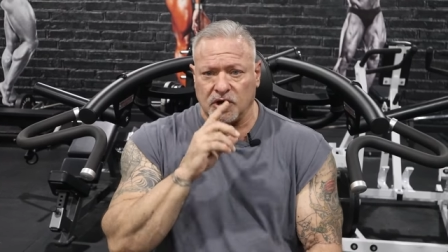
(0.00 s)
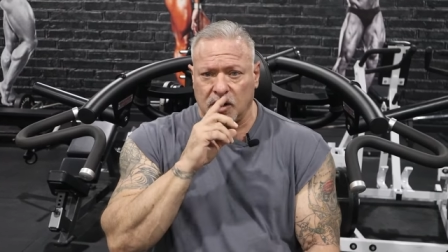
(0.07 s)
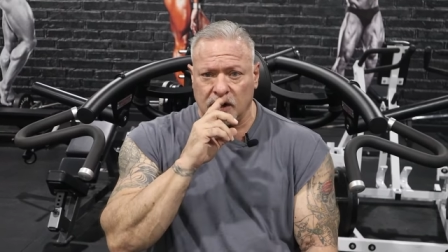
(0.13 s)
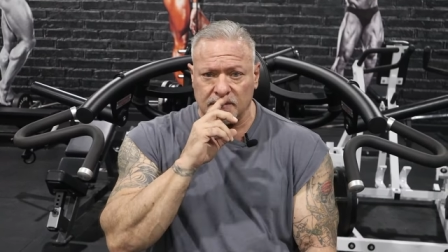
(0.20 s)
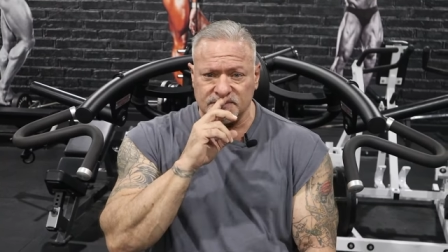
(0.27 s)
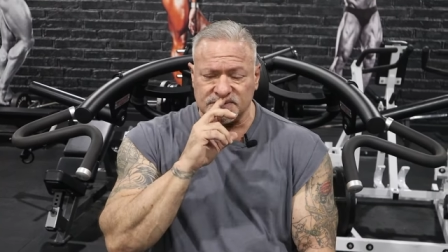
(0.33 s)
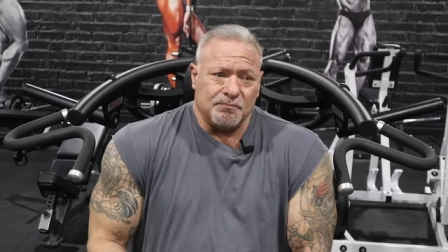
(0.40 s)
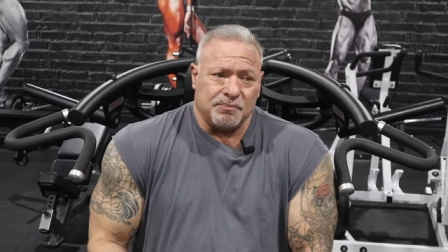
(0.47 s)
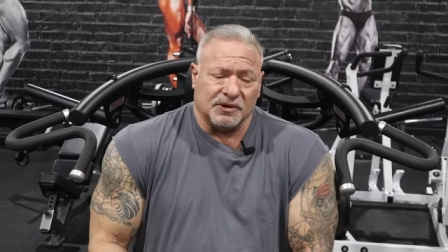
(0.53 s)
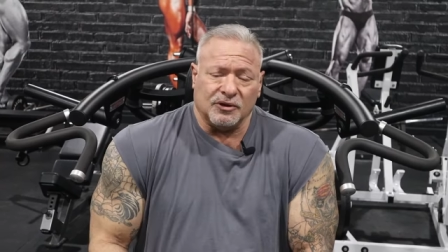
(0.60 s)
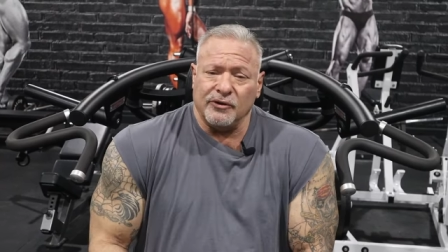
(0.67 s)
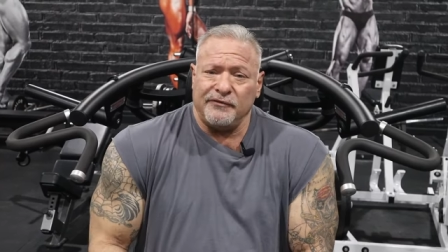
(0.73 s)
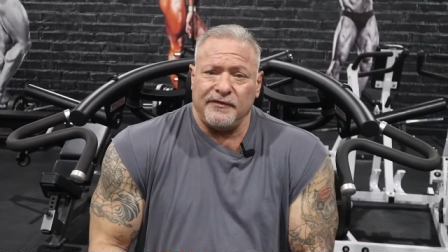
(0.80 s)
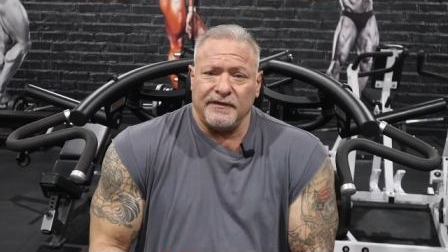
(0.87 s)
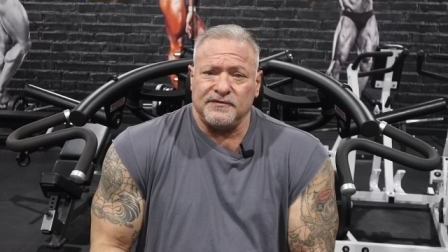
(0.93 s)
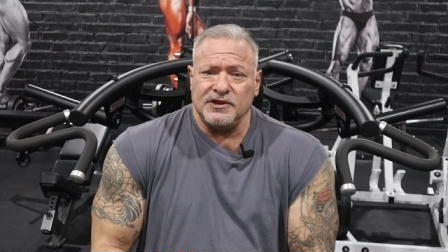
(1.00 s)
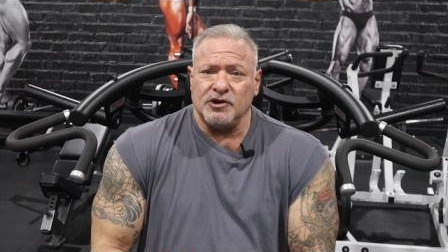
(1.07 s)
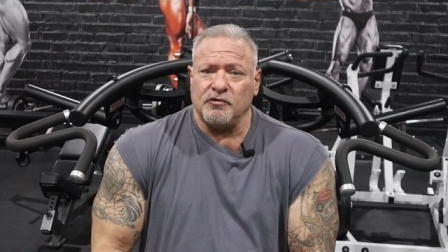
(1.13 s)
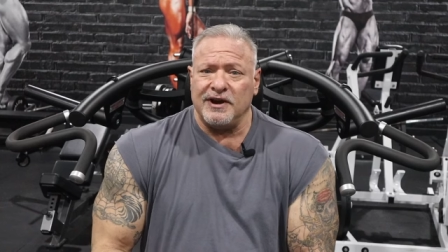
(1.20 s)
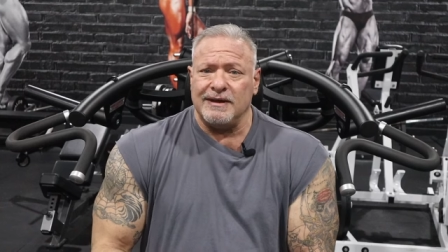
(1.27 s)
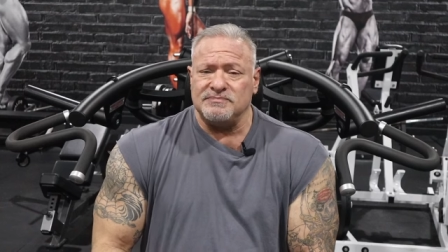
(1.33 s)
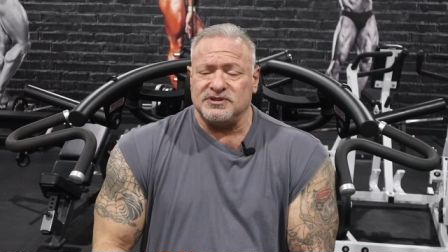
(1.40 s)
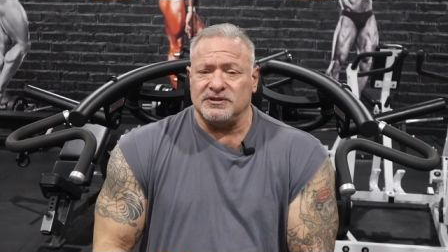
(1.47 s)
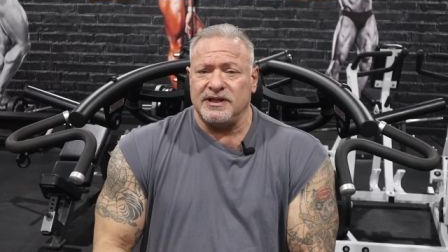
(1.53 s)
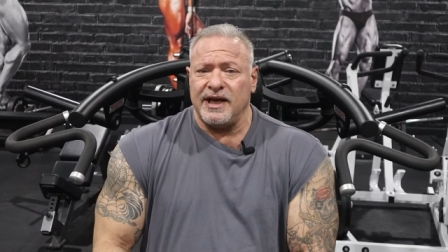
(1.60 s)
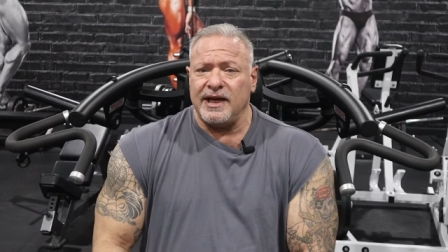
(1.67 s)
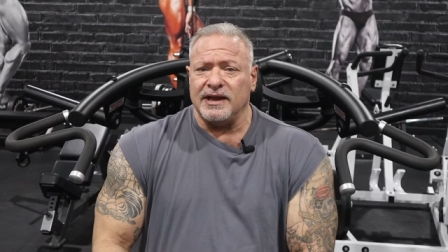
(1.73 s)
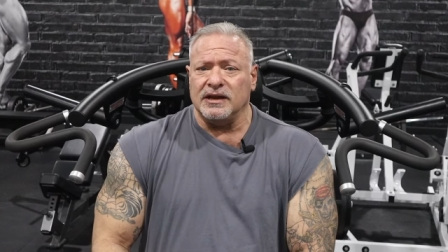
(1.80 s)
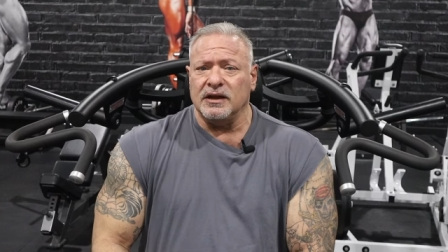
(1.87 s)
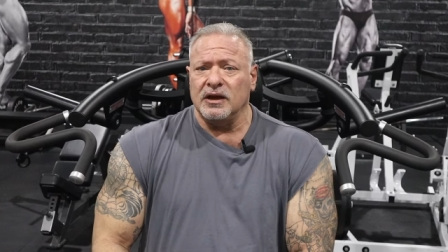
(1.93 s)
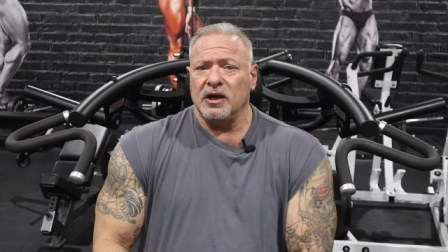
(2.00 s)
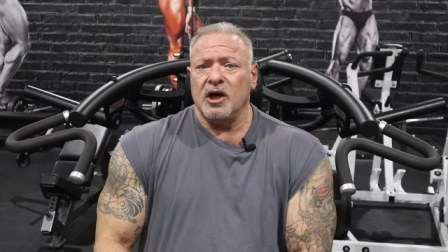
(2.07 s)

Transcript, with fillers: carbs below 50 grams a day.